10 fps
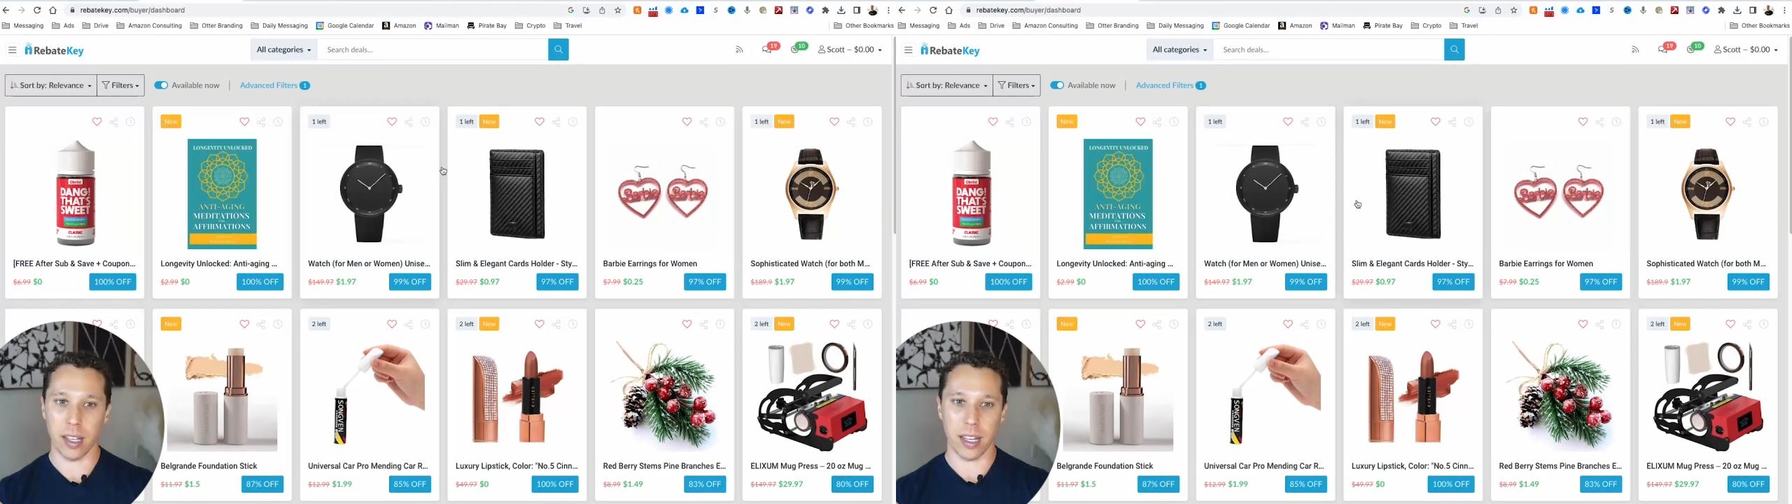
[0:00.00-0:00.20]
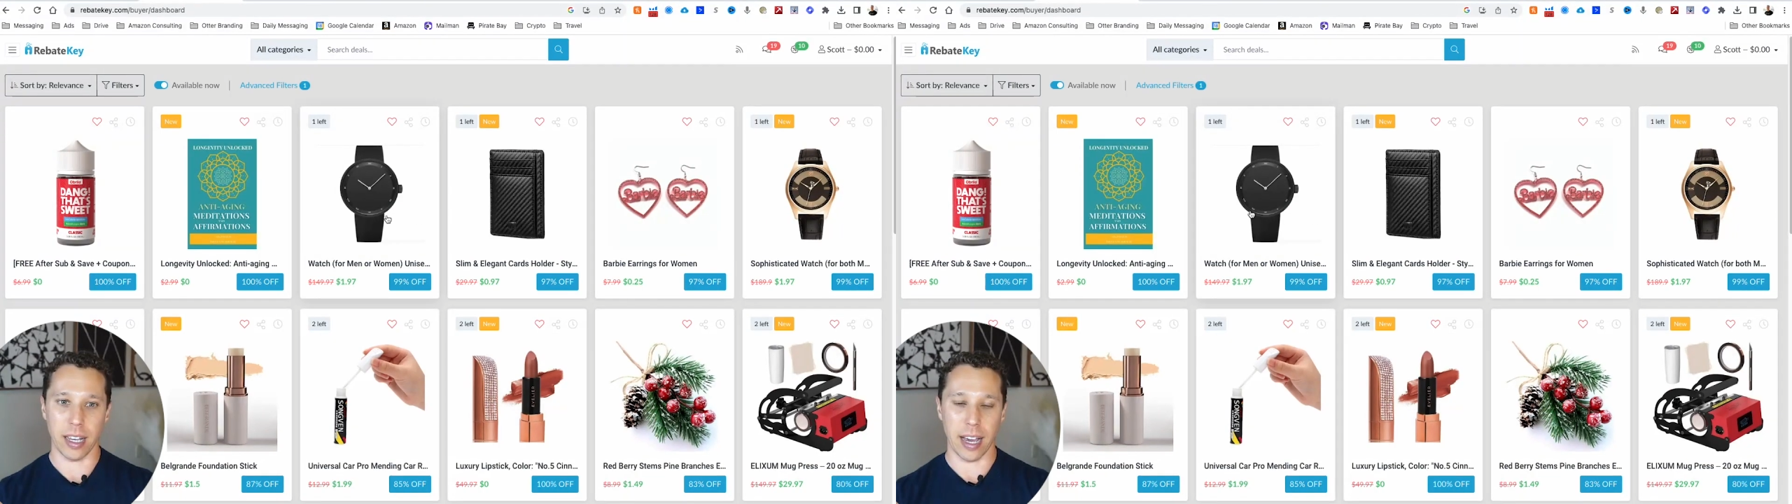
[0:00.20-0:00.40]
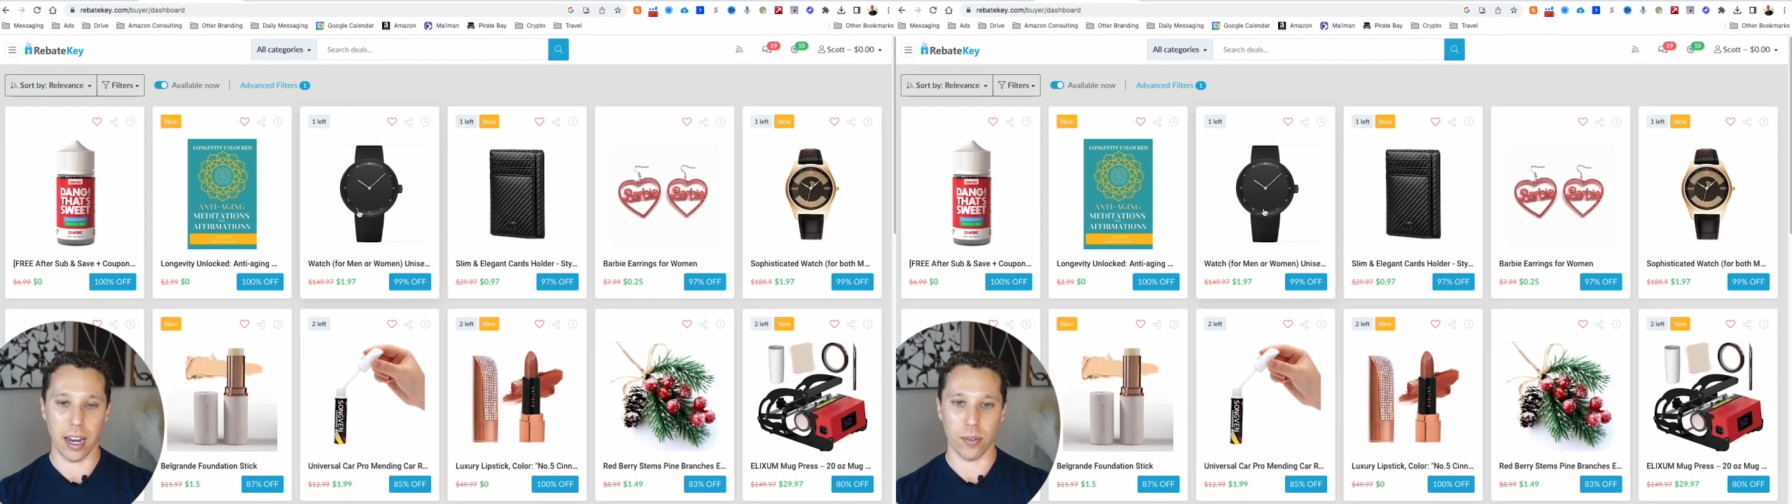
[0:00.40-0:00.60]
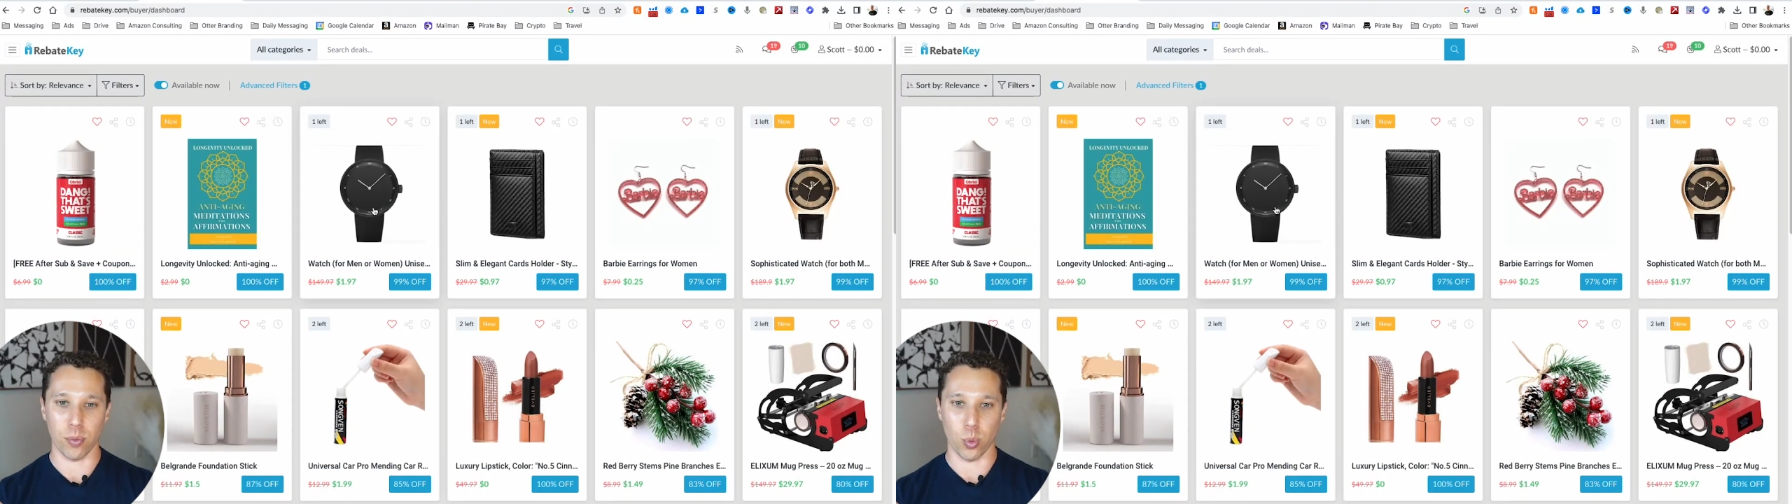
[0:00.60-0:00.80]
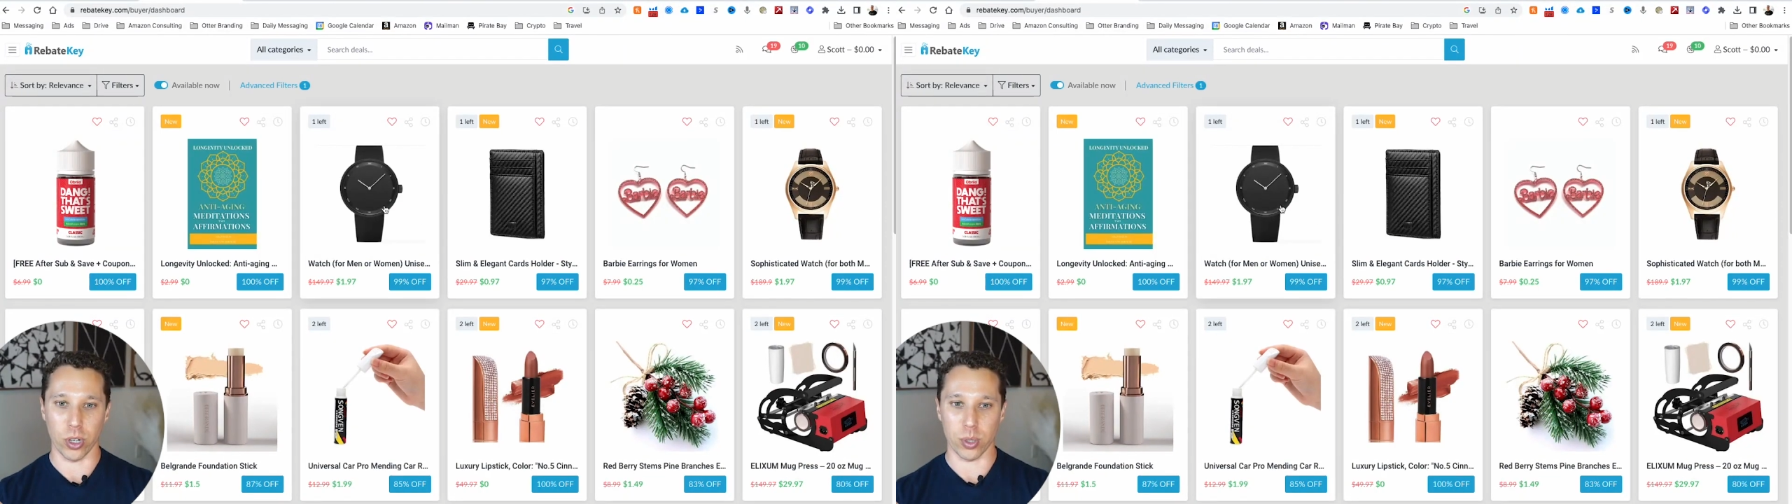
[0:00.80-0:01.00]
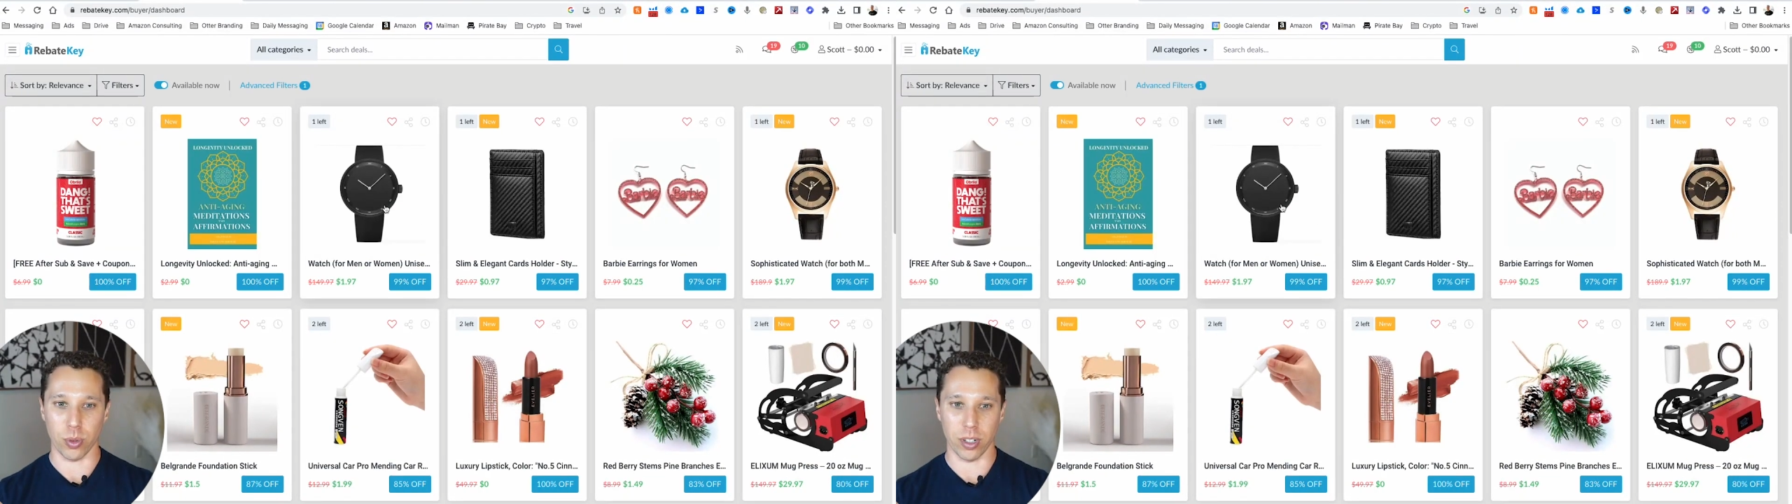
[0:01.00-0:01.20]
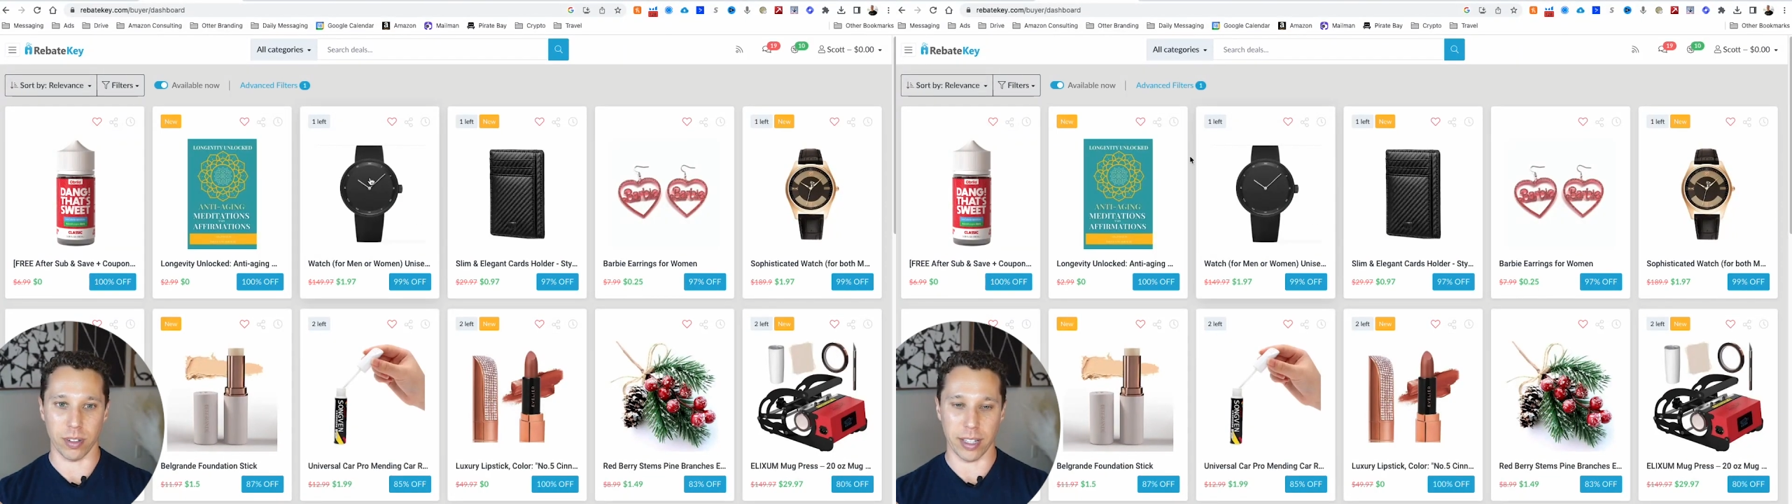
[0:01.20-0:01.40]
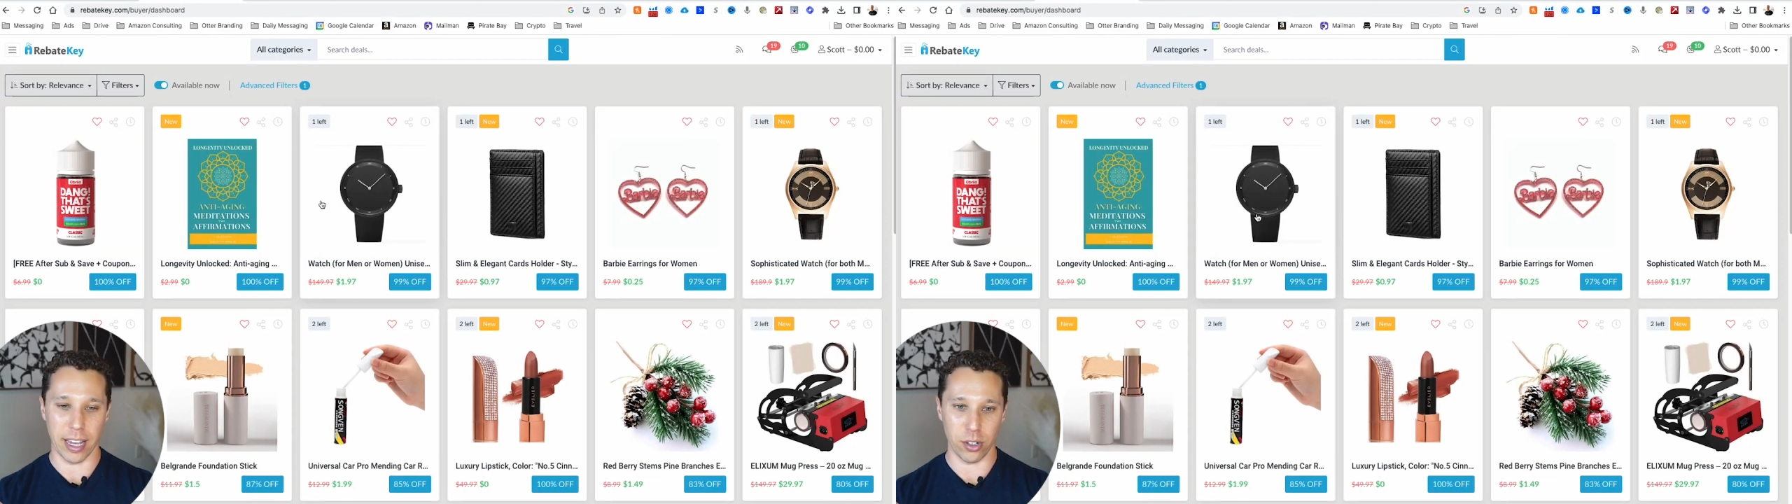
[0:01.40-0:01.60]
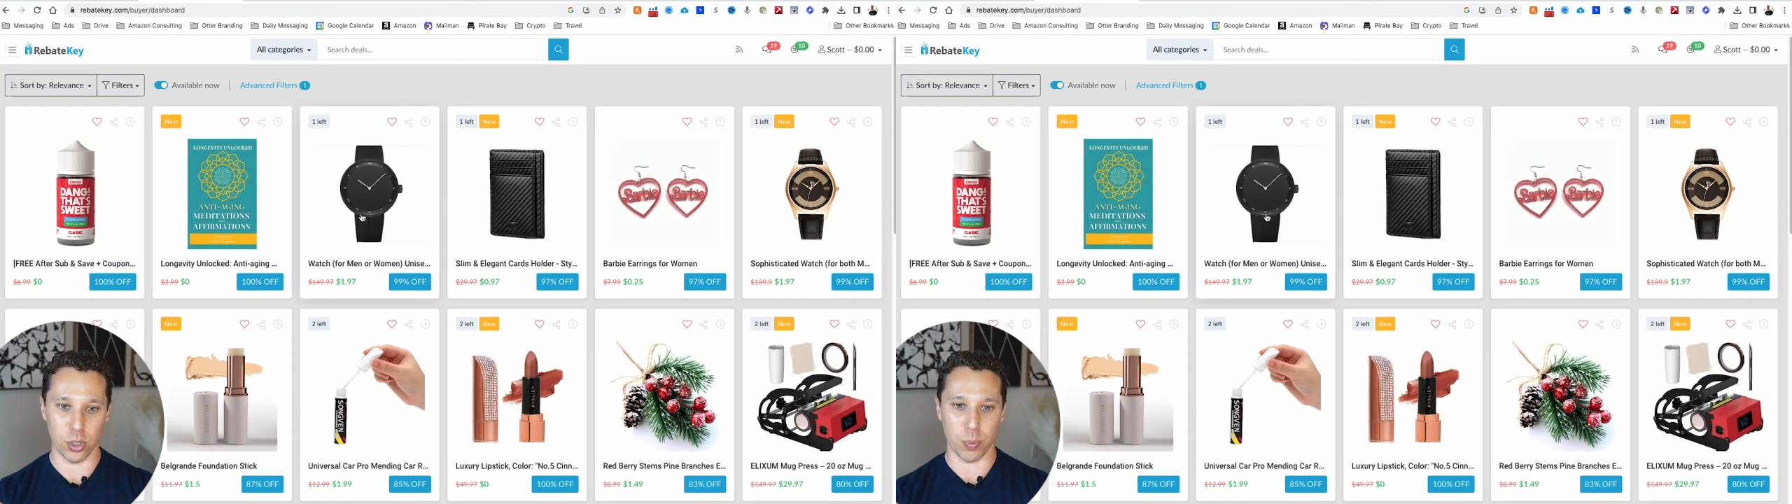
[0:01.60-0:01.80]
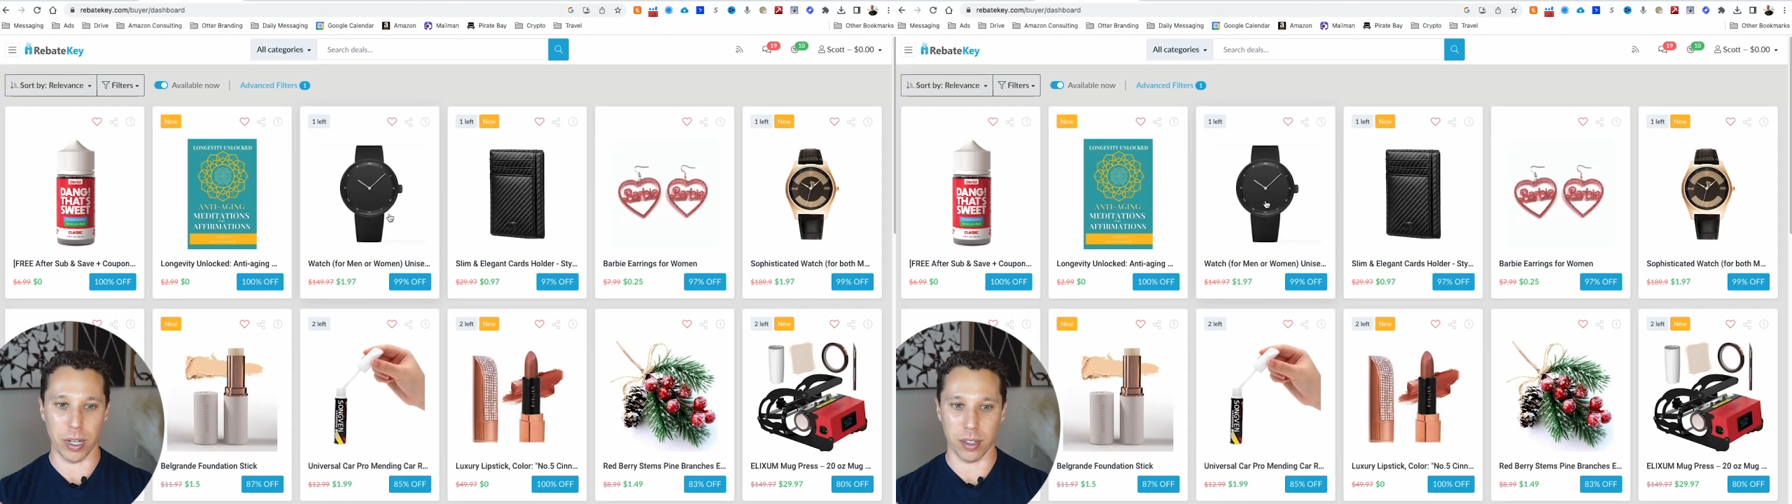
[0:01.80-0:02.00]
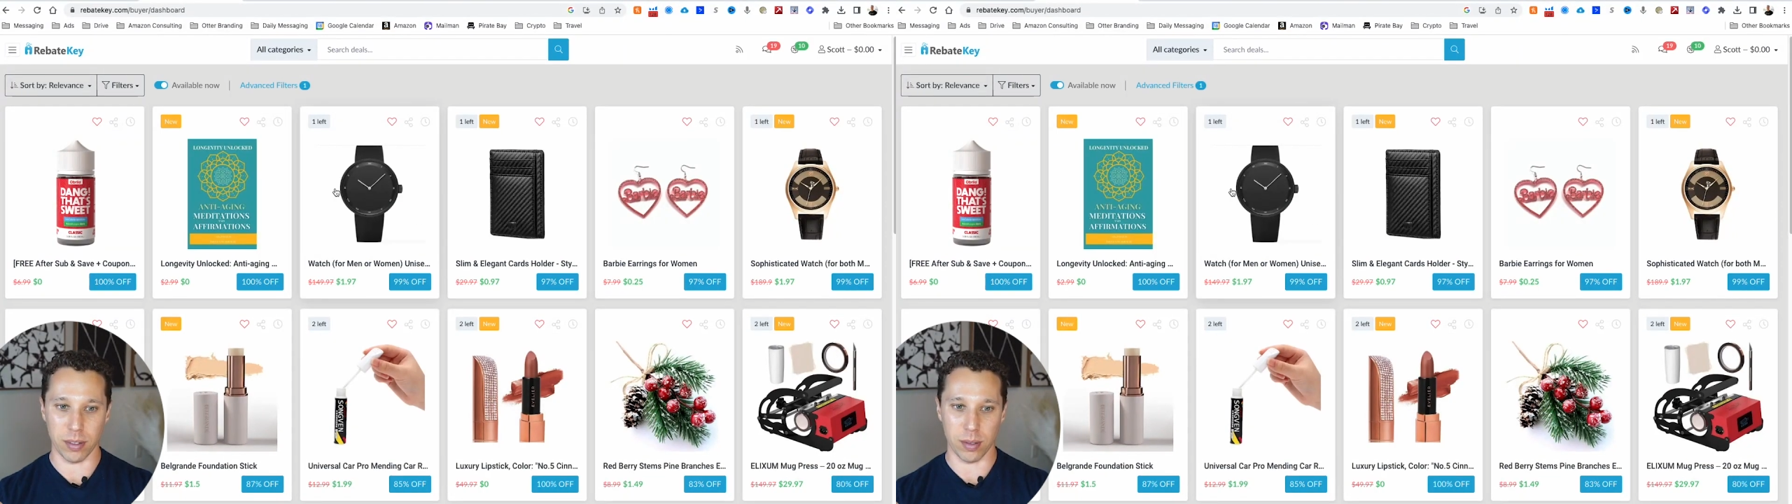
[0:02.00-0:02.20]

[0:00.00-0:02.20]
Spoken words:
it kind of works where, again, you just pick